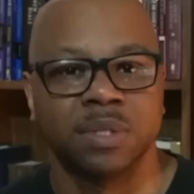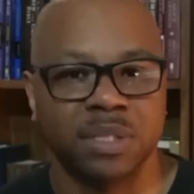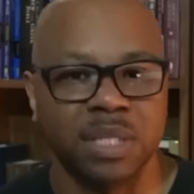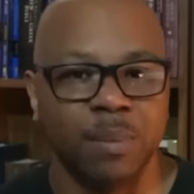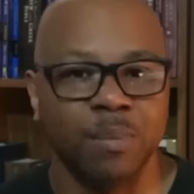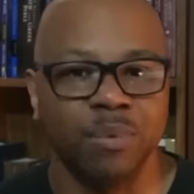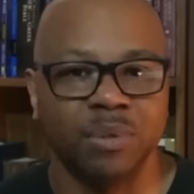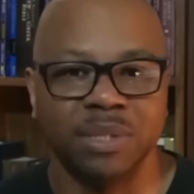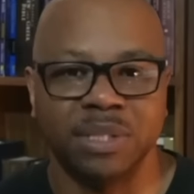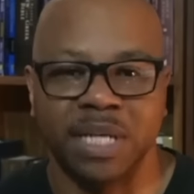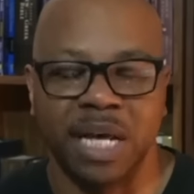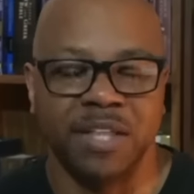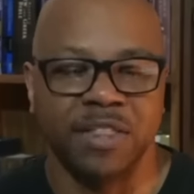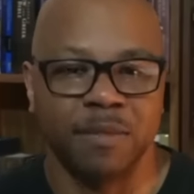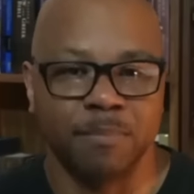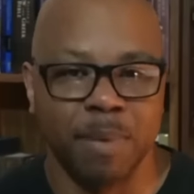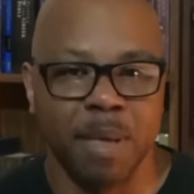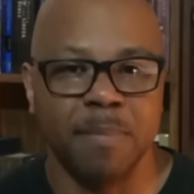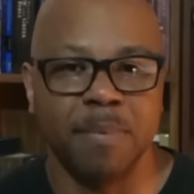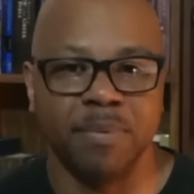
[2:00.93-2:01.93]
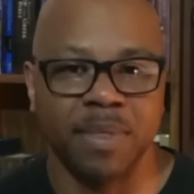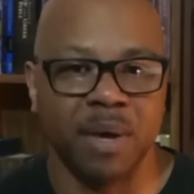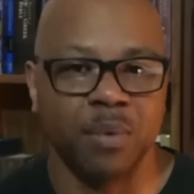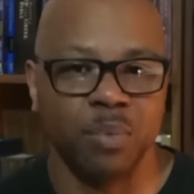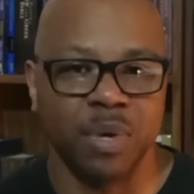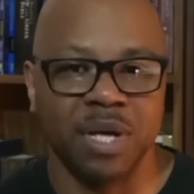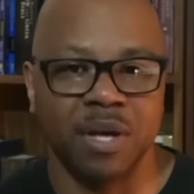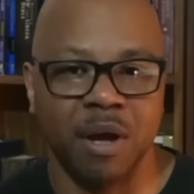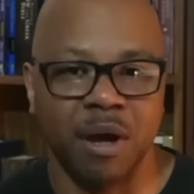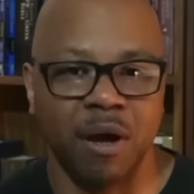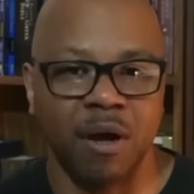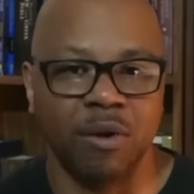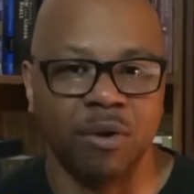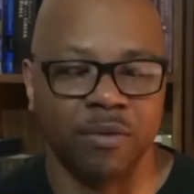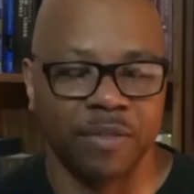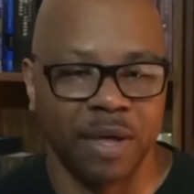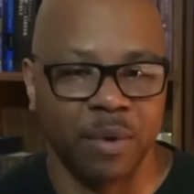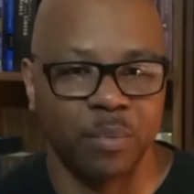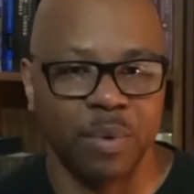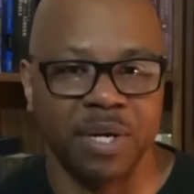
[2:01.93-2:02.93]
Some will say the people that we call
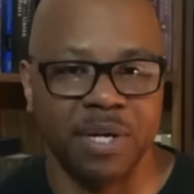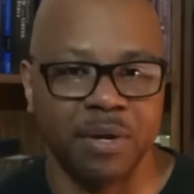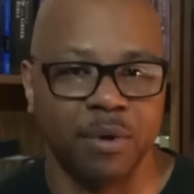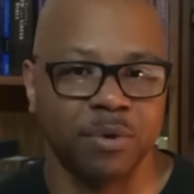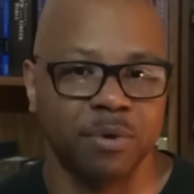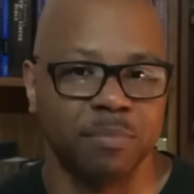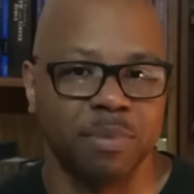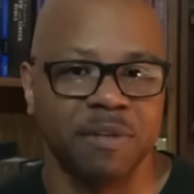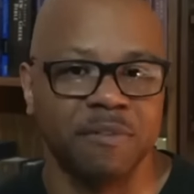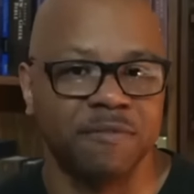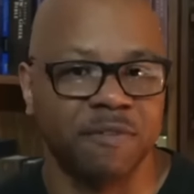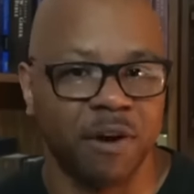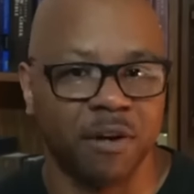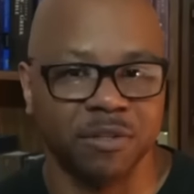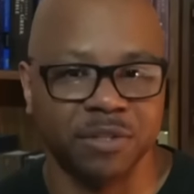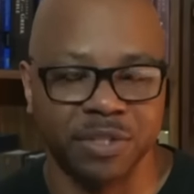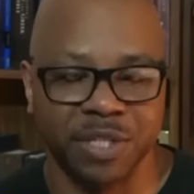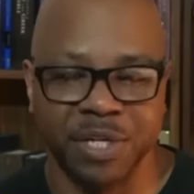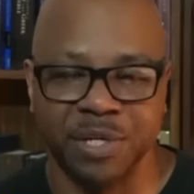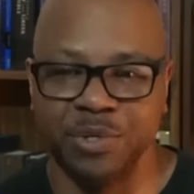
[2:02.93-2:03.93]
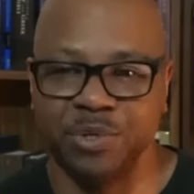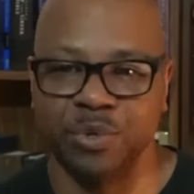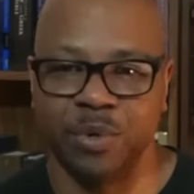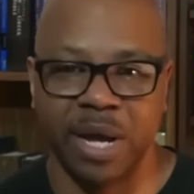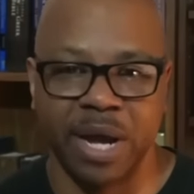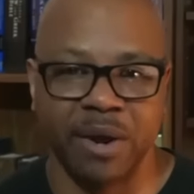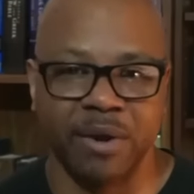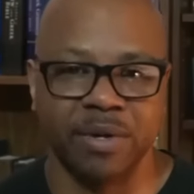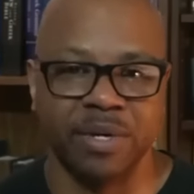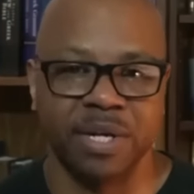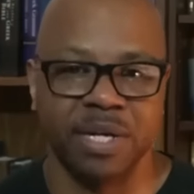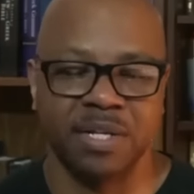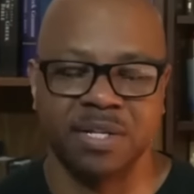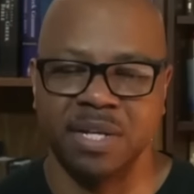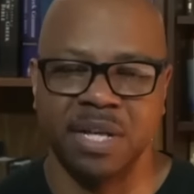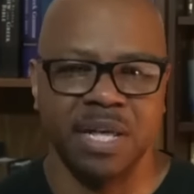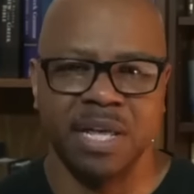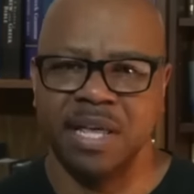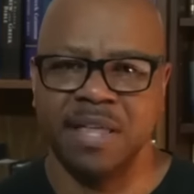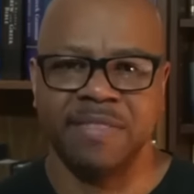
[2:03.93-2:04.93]
or that we know to be false teachers or heretics,
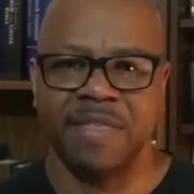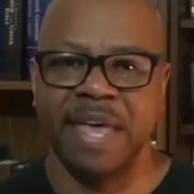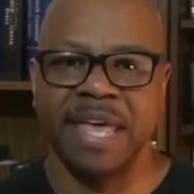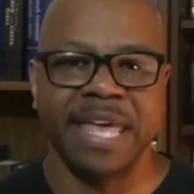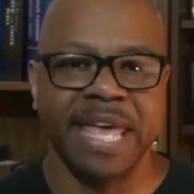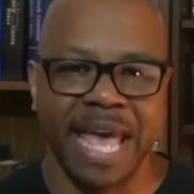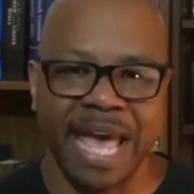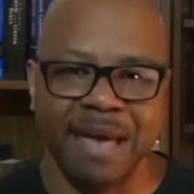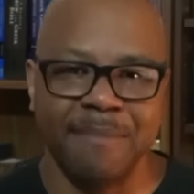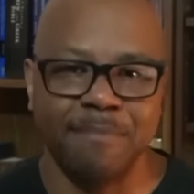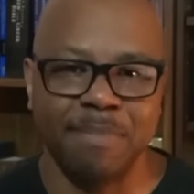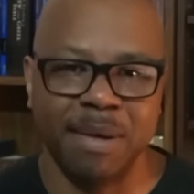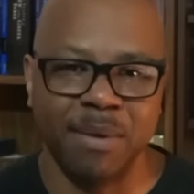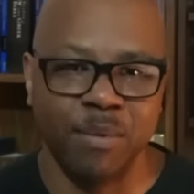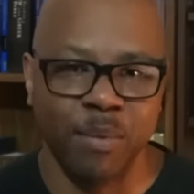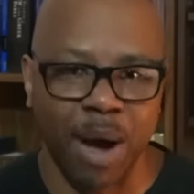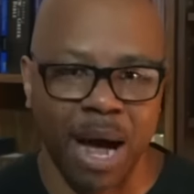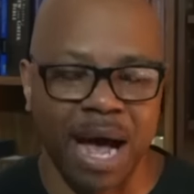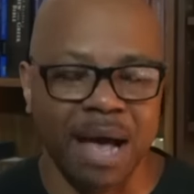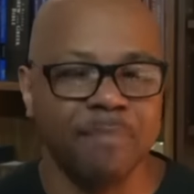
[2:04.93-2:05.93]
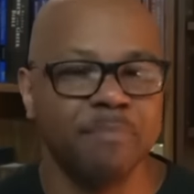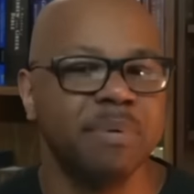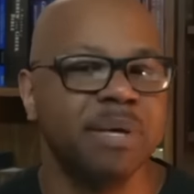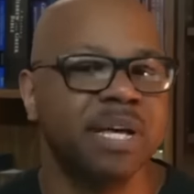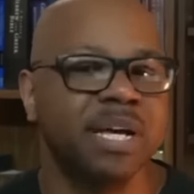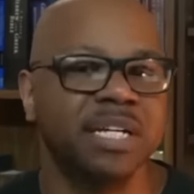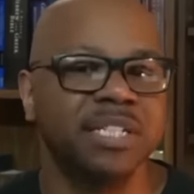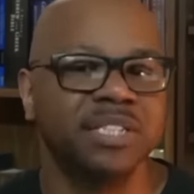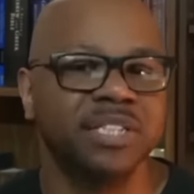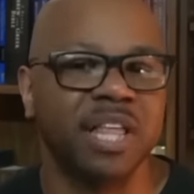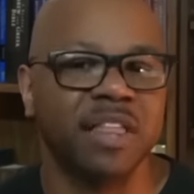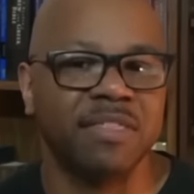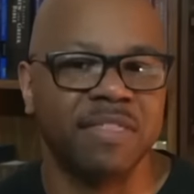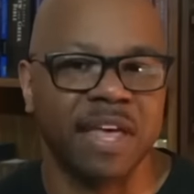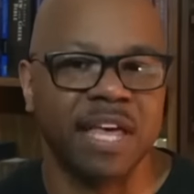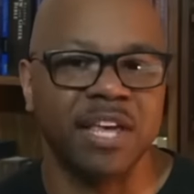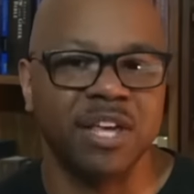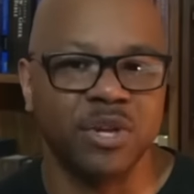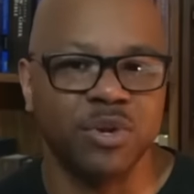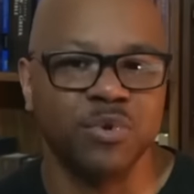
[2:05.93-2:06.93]
they can't be. Why? Because
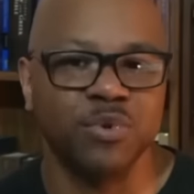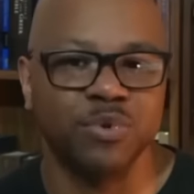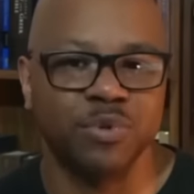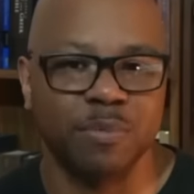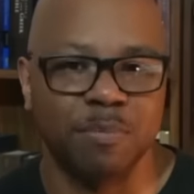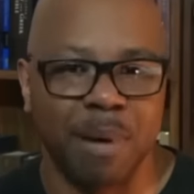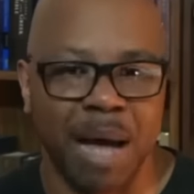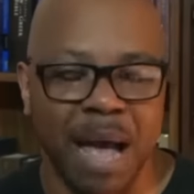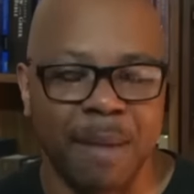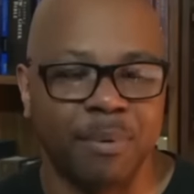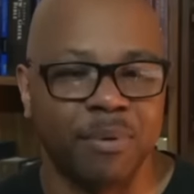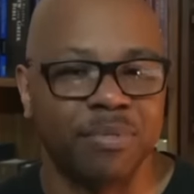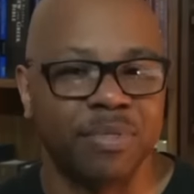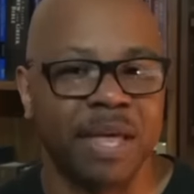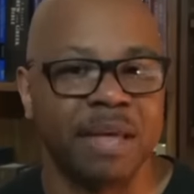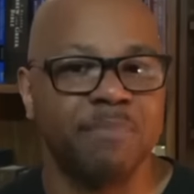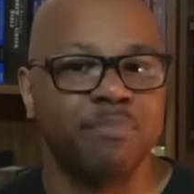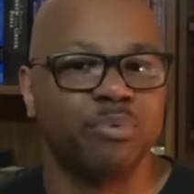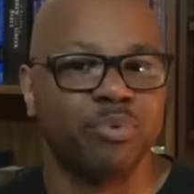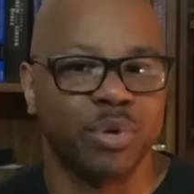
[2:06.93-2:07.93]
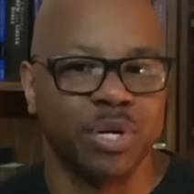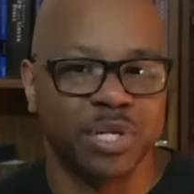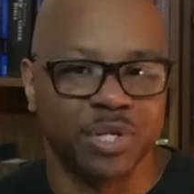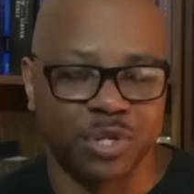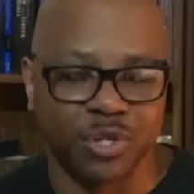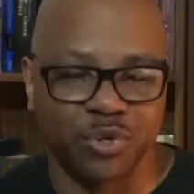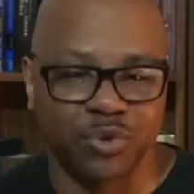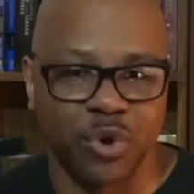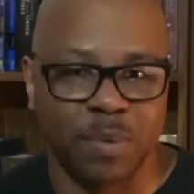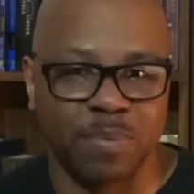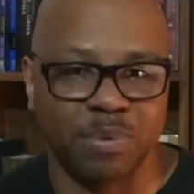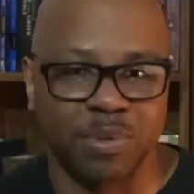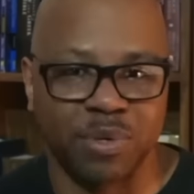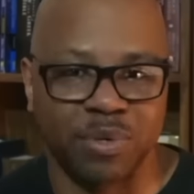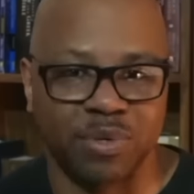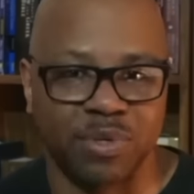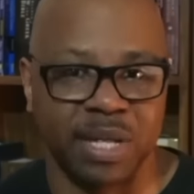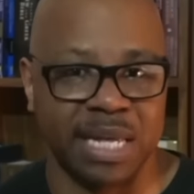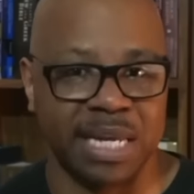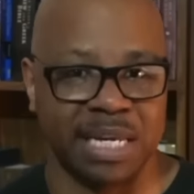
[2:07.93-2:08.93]
they use the Bible, they preach the
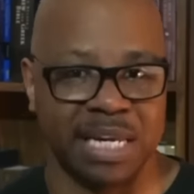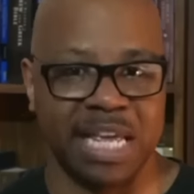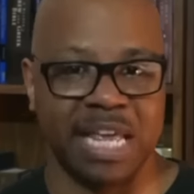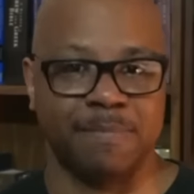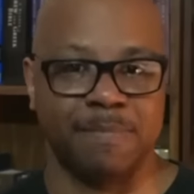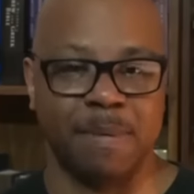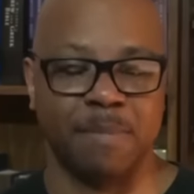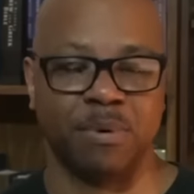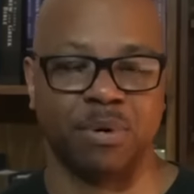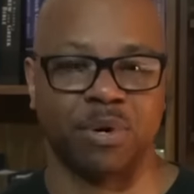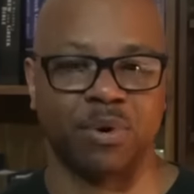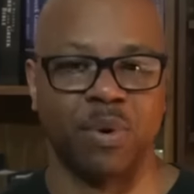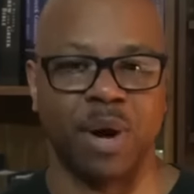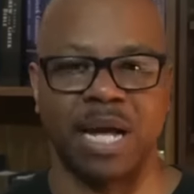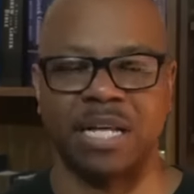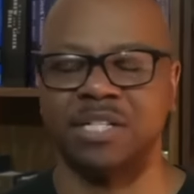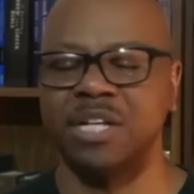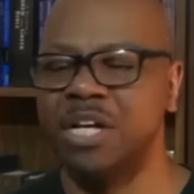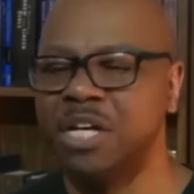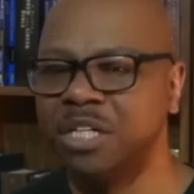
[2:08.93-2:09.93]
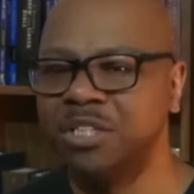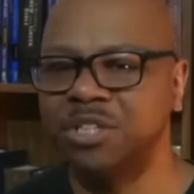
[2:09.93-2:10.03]
scriptures, they lead people to Christ.